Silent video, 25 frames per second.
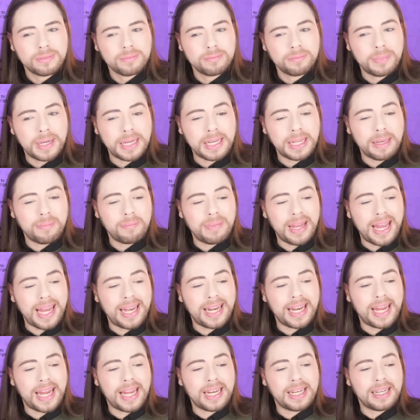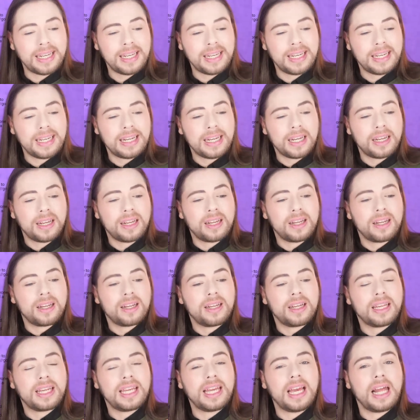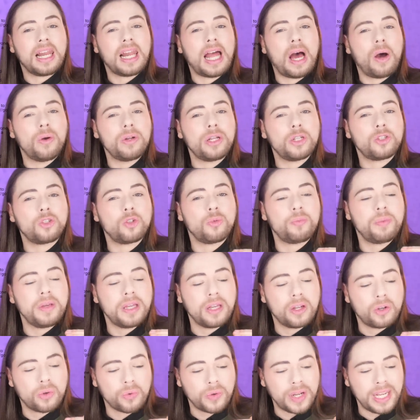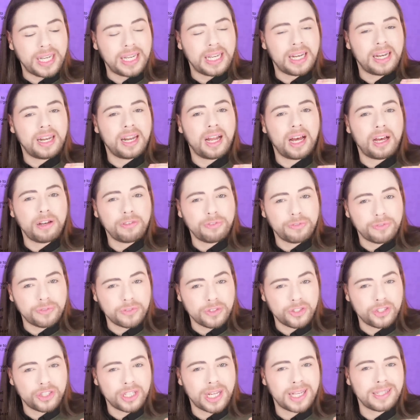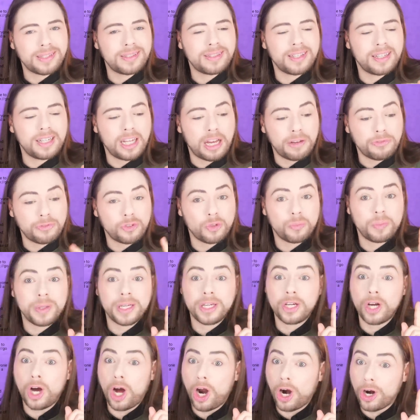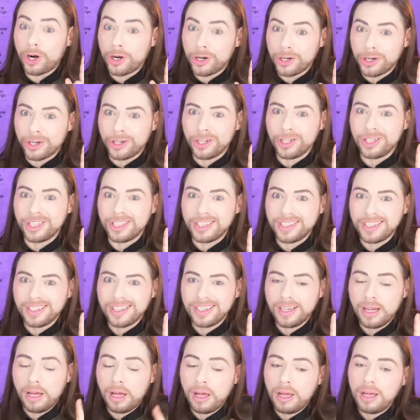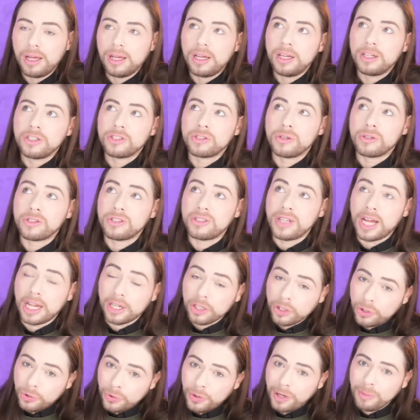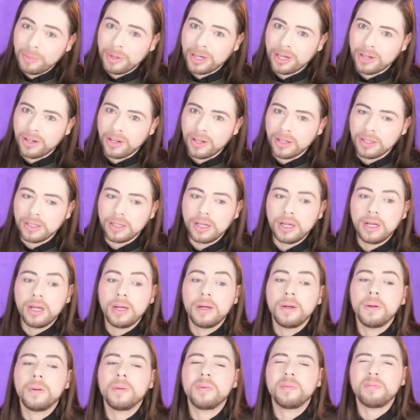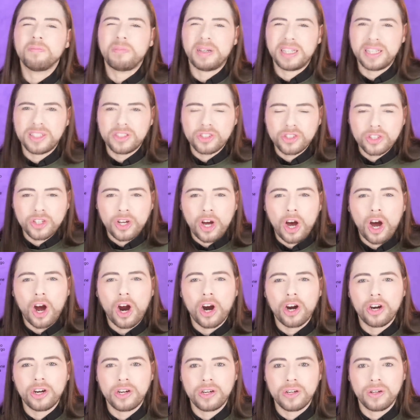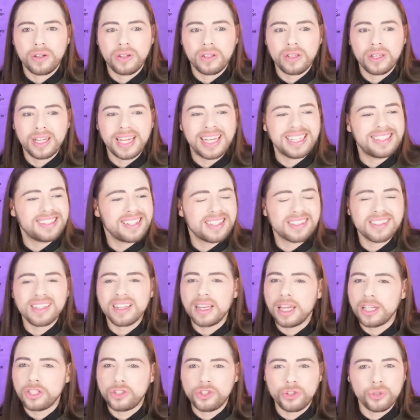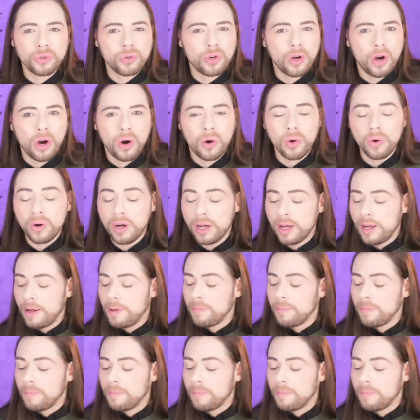but he made it, he allowed it to be green enough, just enough to be carnal. So it's not criminal, but it's carnal. It doesn't let you go.